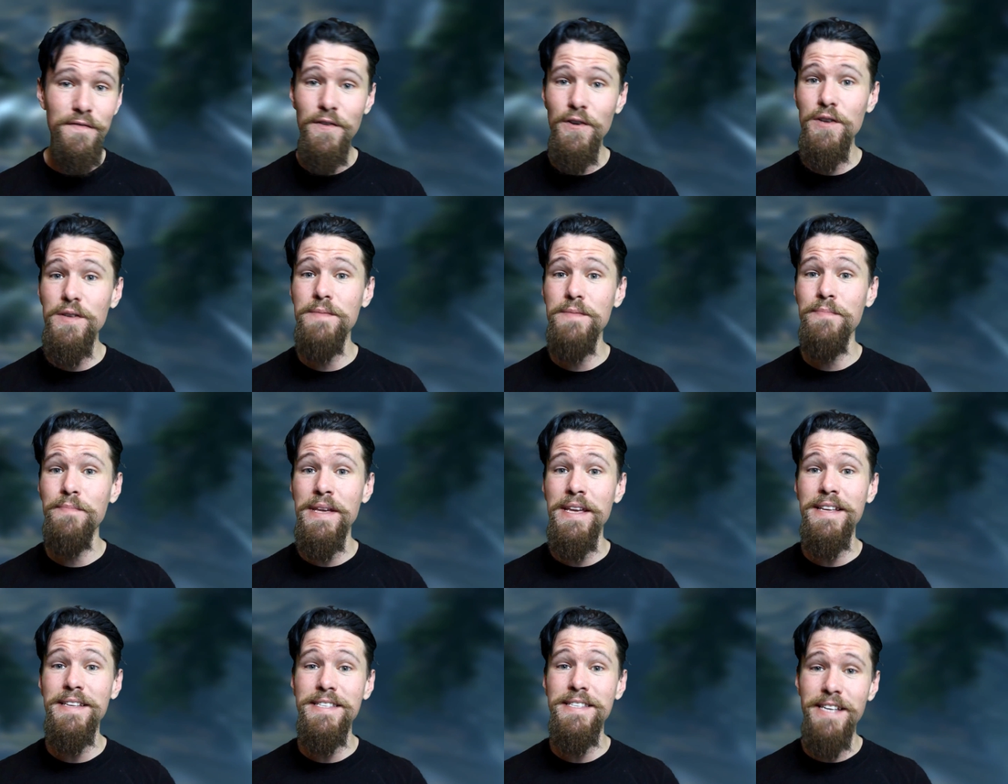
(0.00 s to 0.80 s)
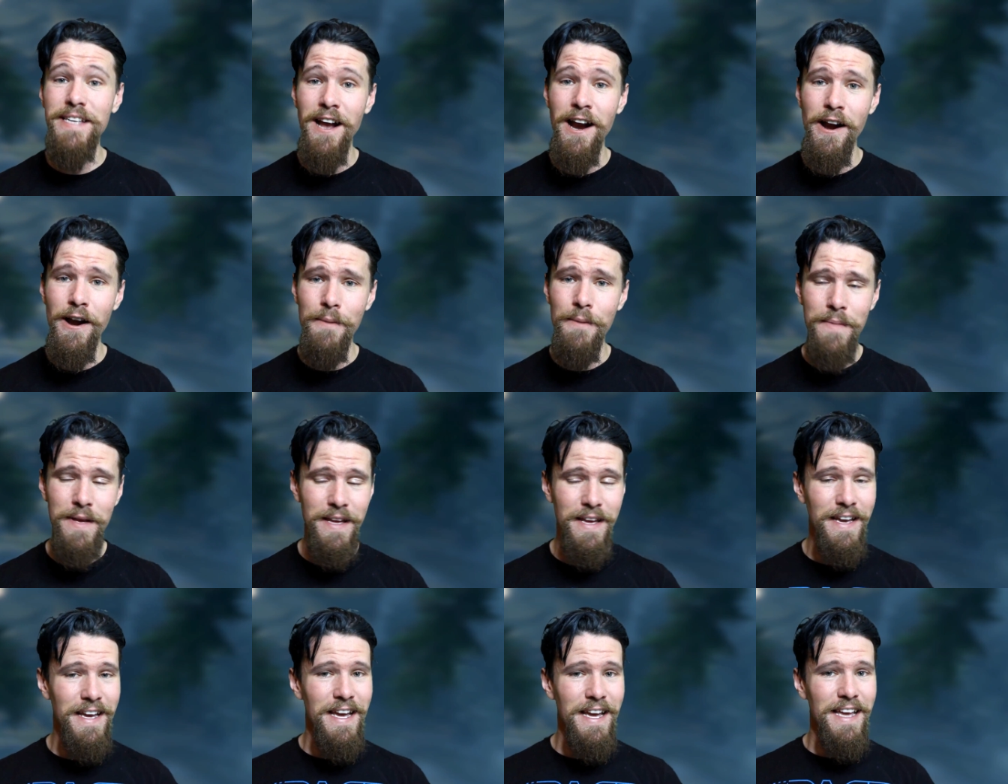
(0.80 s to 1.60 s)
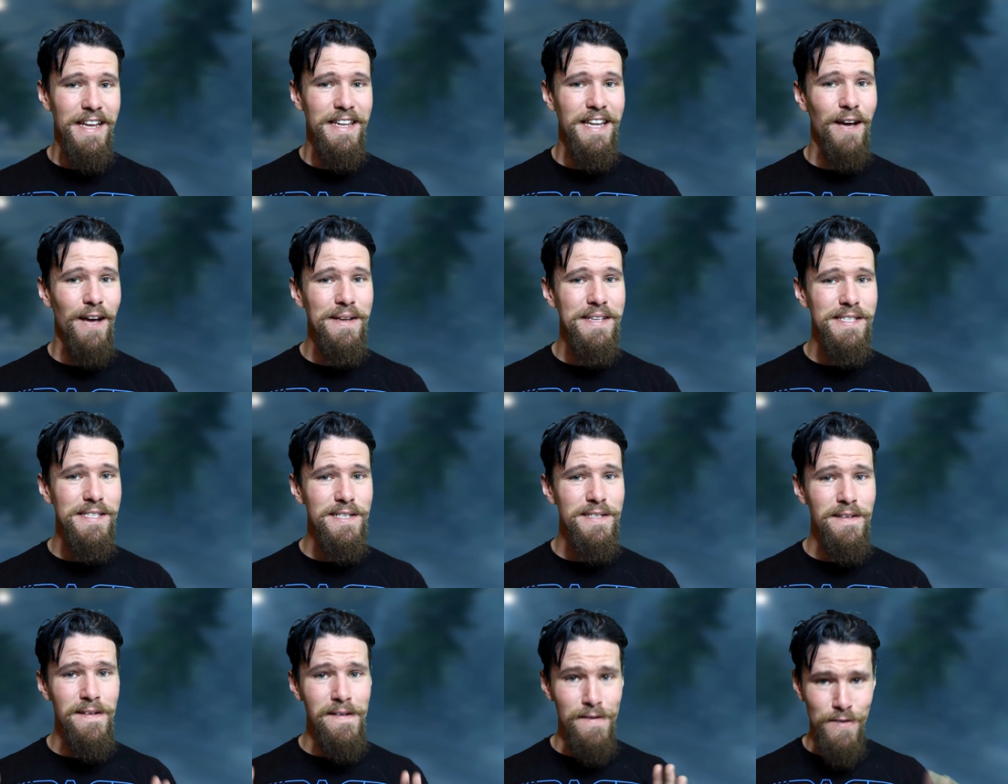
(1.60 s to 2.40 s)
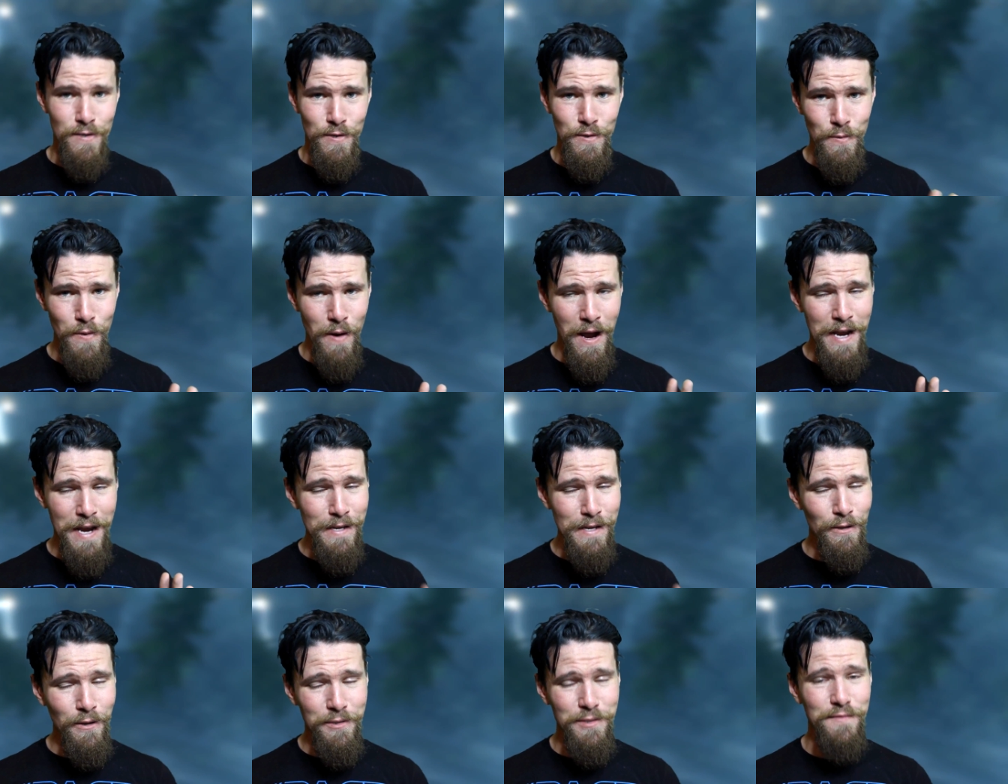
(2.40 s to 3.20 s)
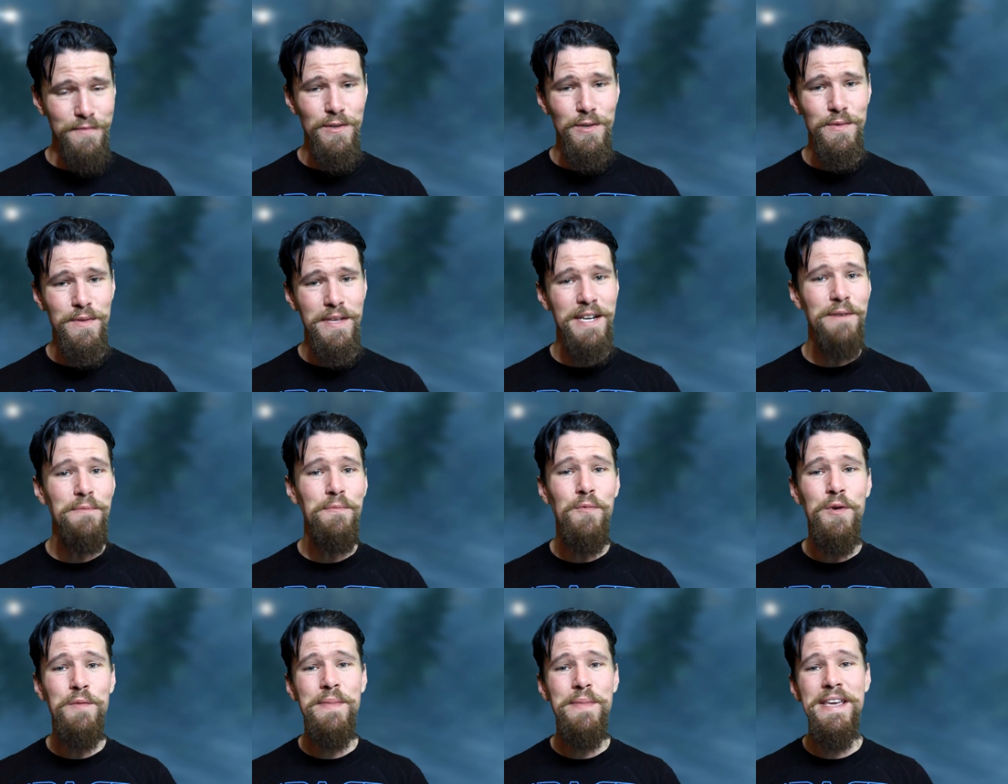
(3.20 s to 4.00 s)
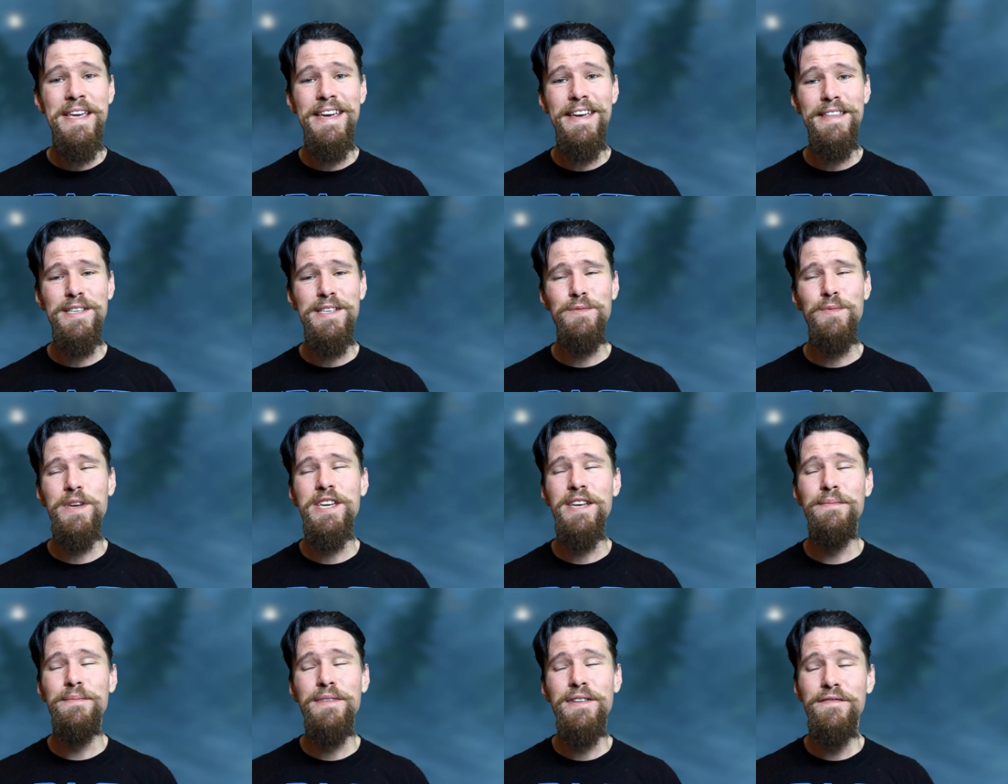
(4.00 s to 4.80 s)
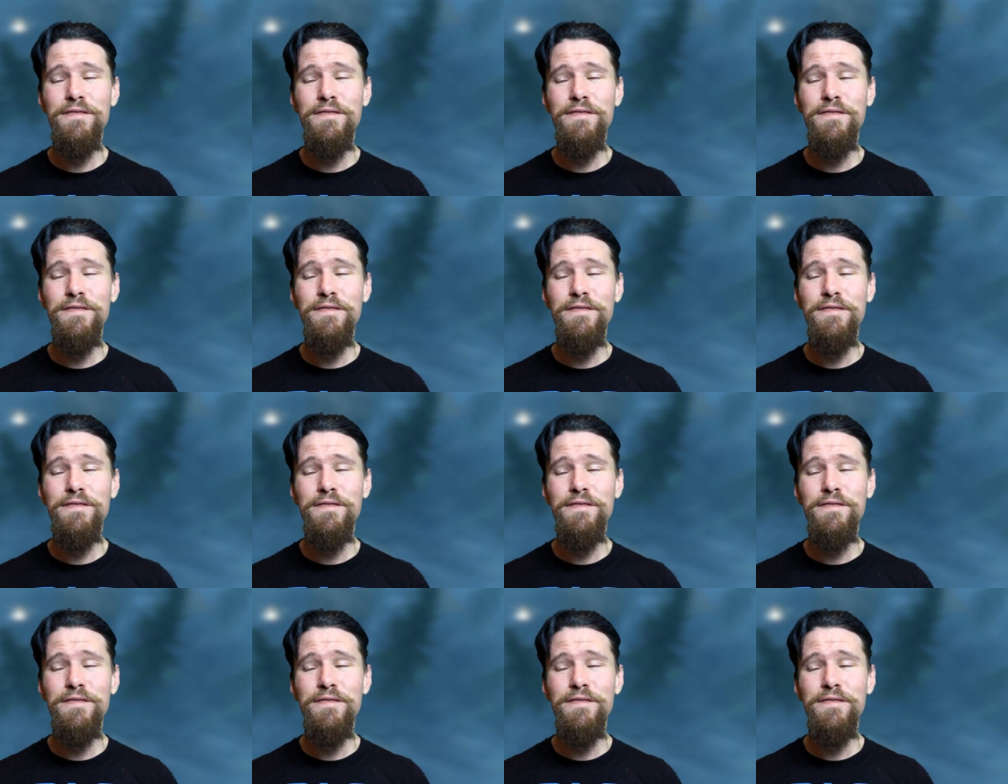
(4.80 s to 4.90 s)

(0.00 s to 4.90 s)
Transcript: first being Skyrim. Now I said to a lot of you that would be here this weekend, but